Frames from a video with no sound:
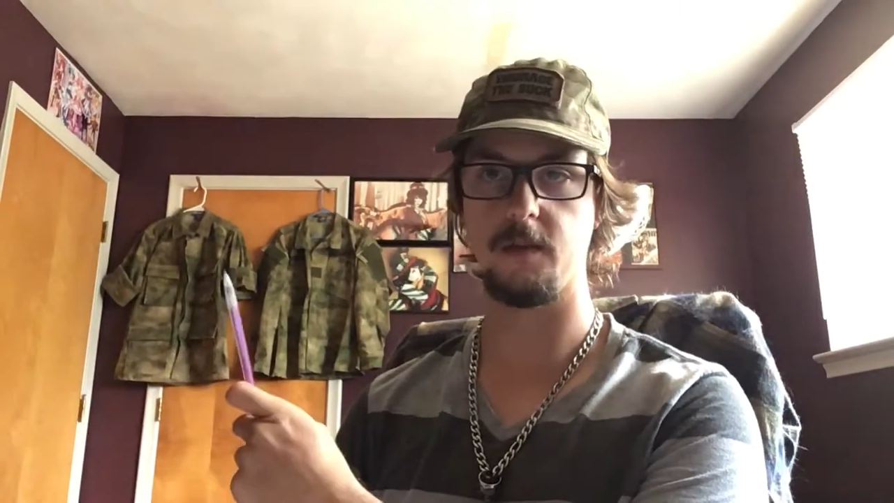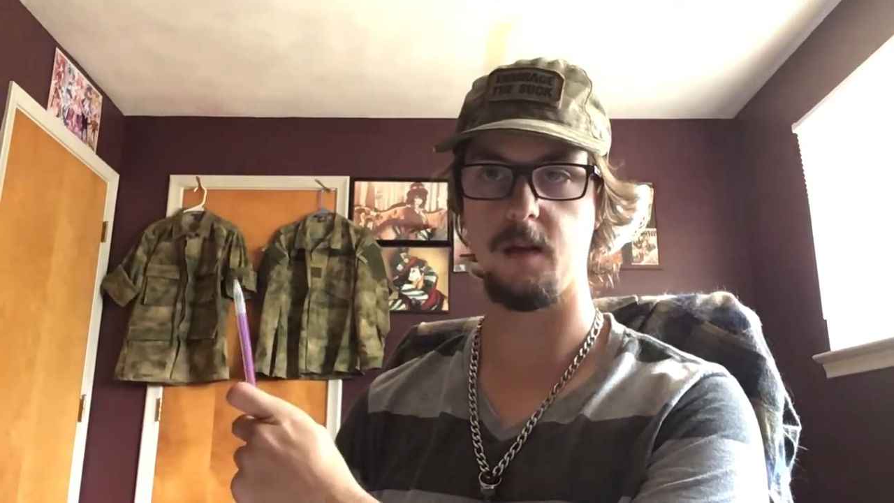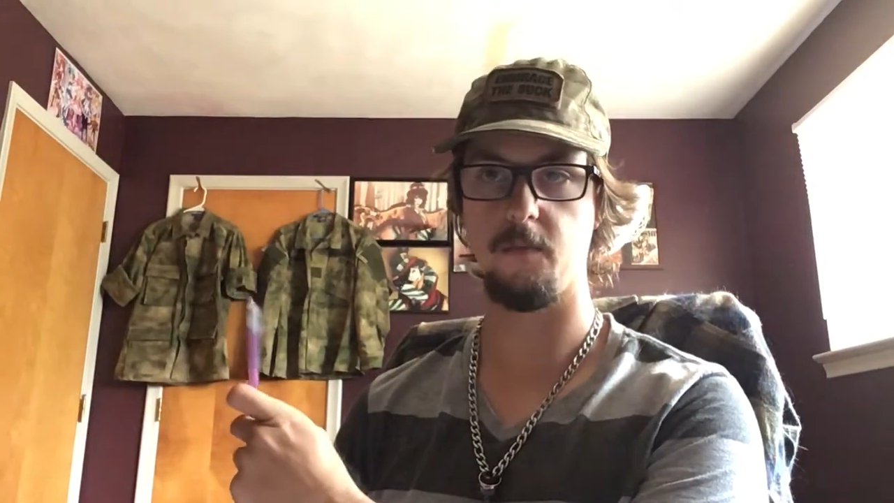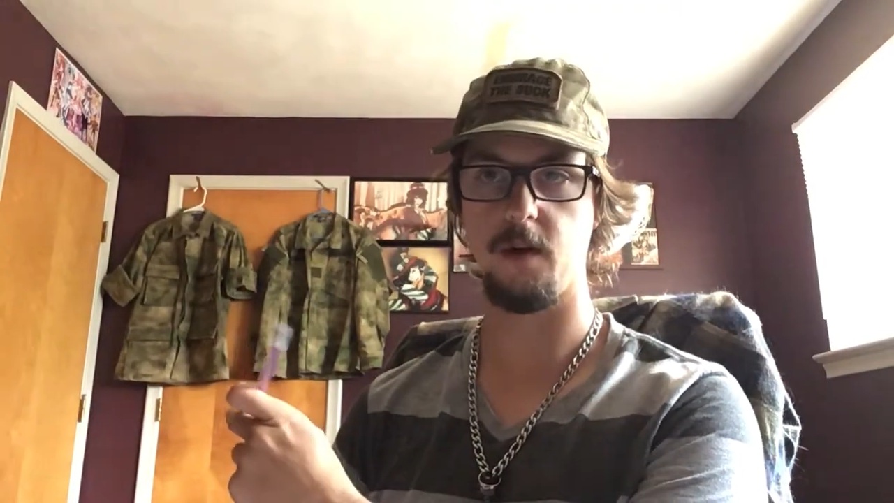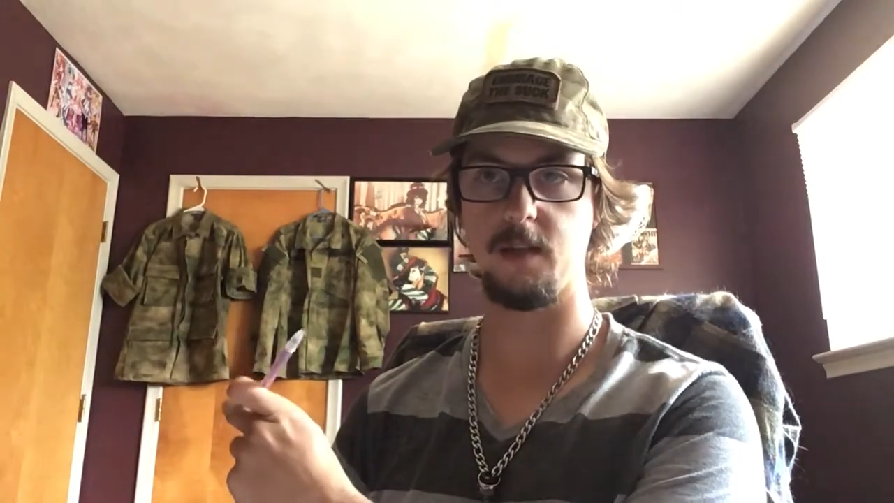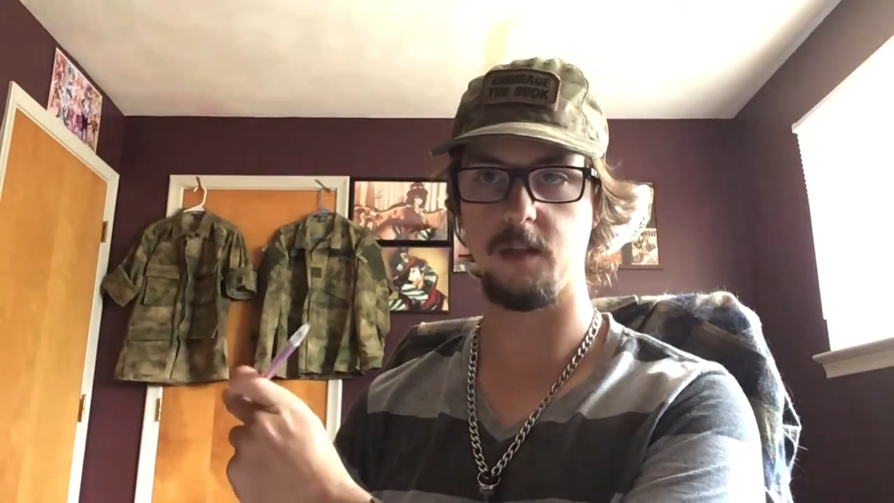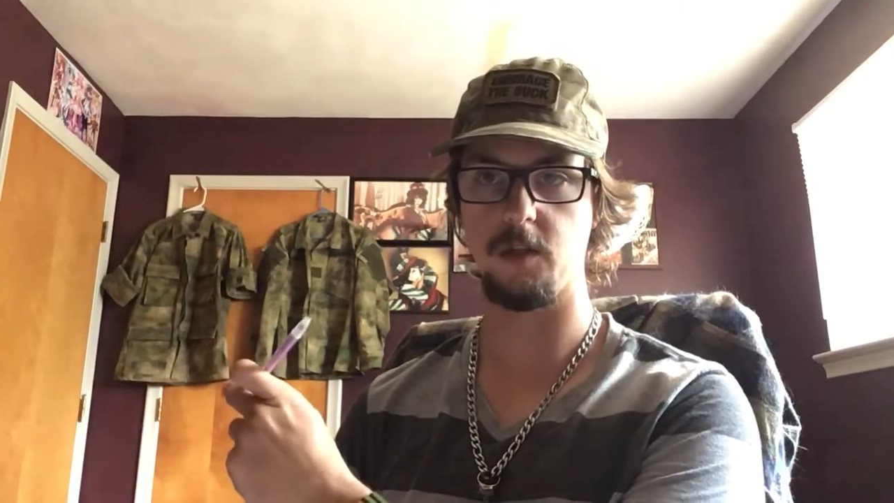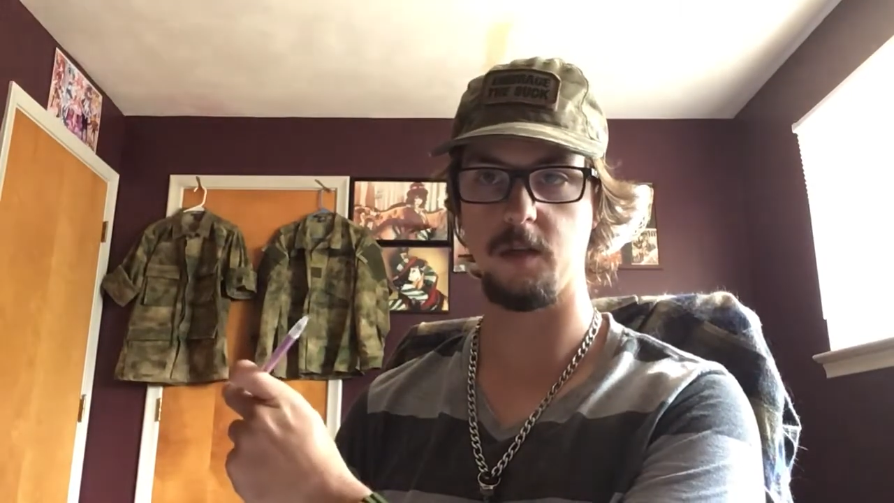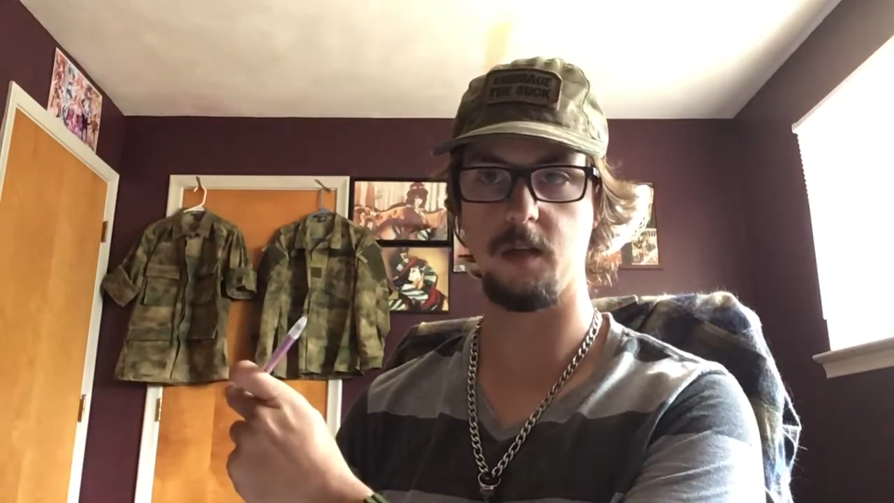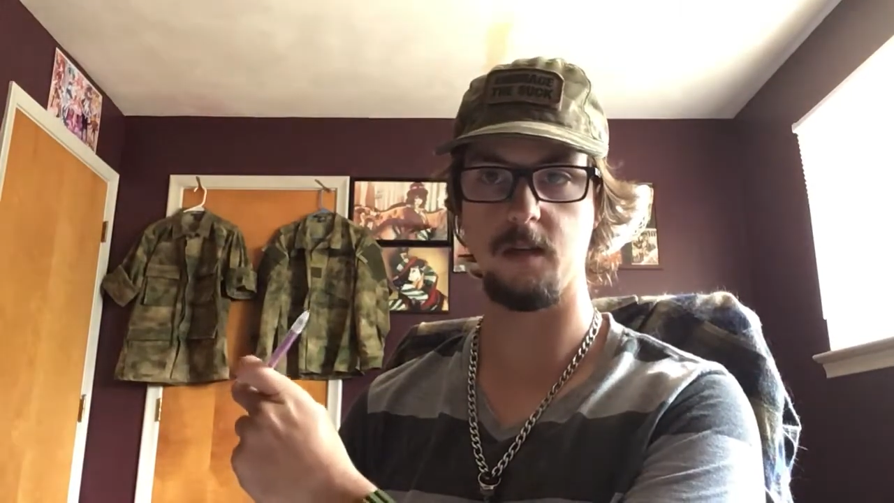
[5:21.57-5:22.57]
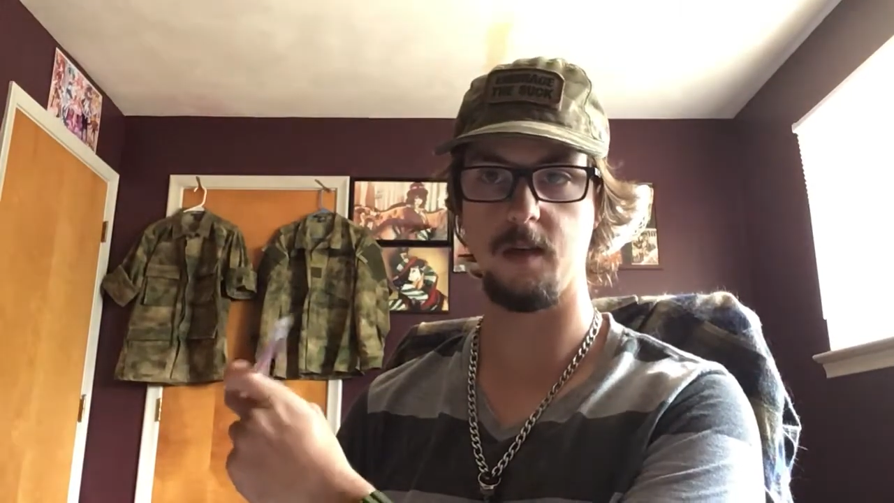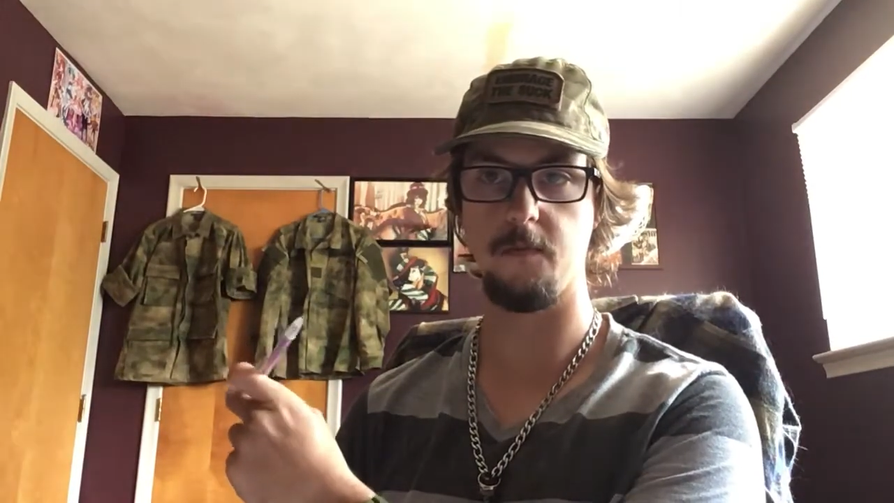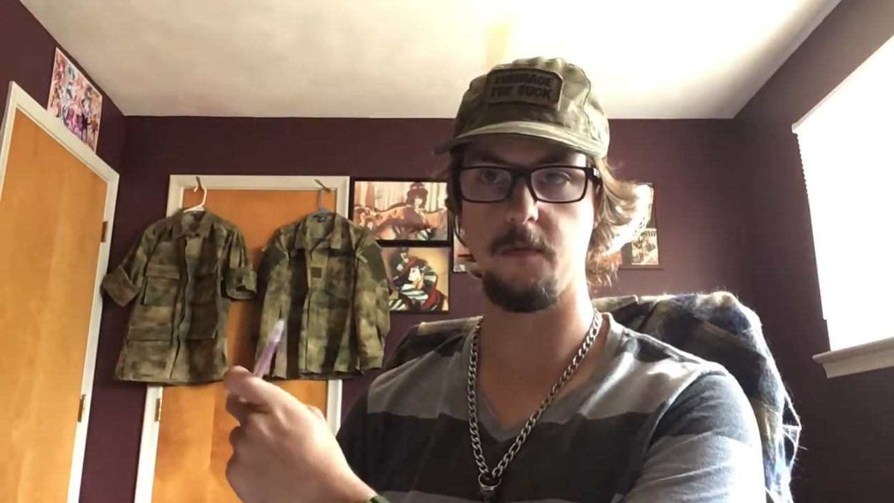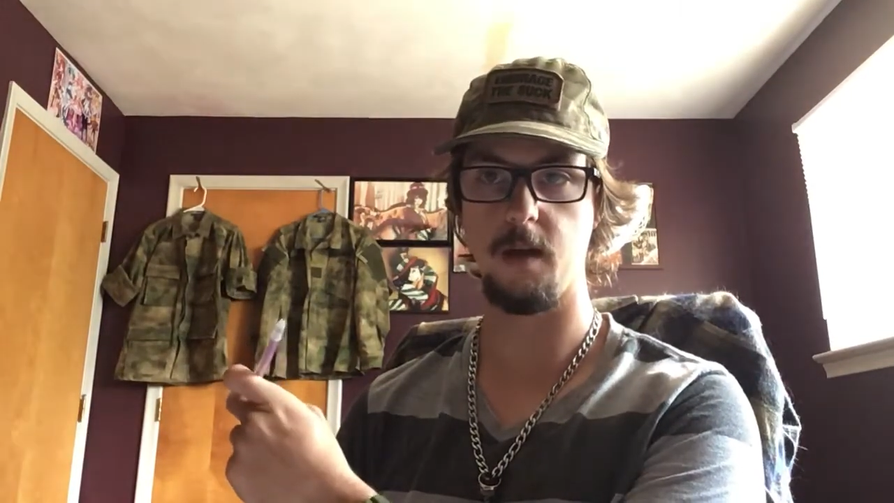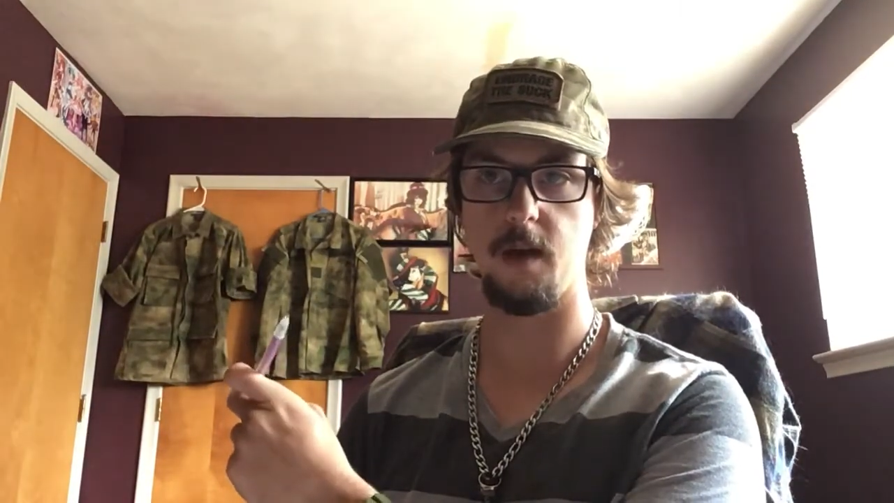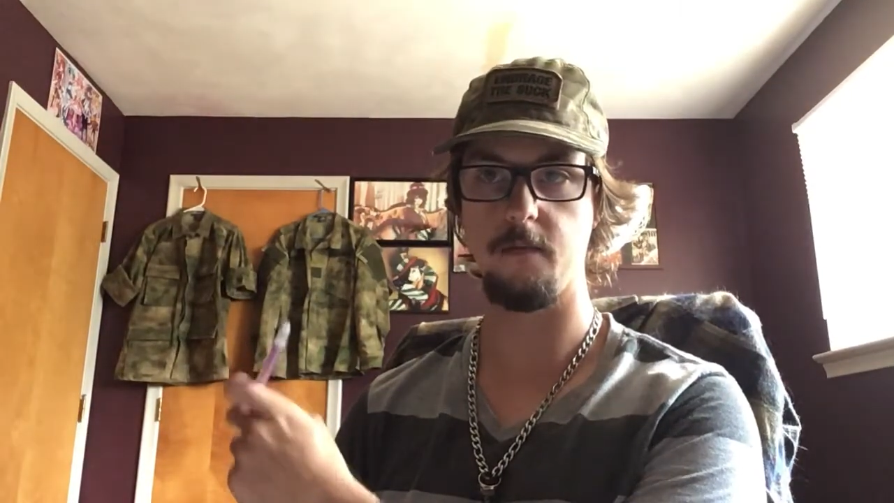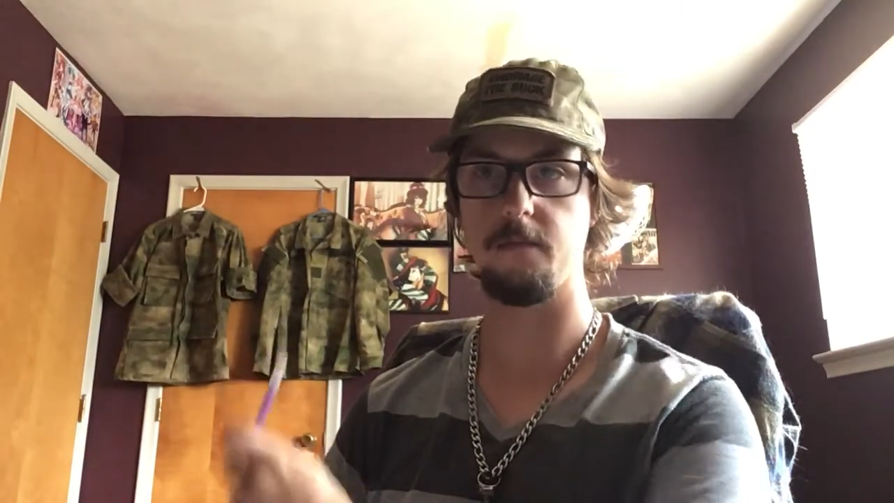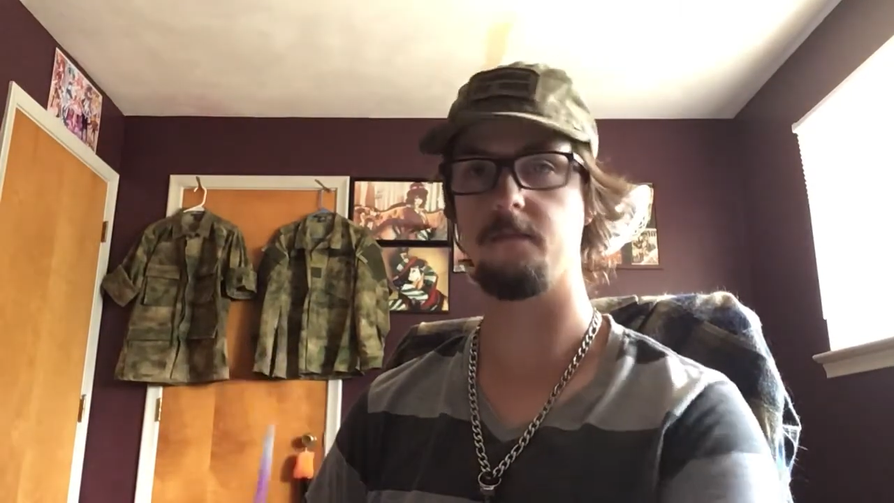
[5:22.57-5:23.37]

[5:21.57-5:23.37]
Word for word: same price. as just getting the top of that.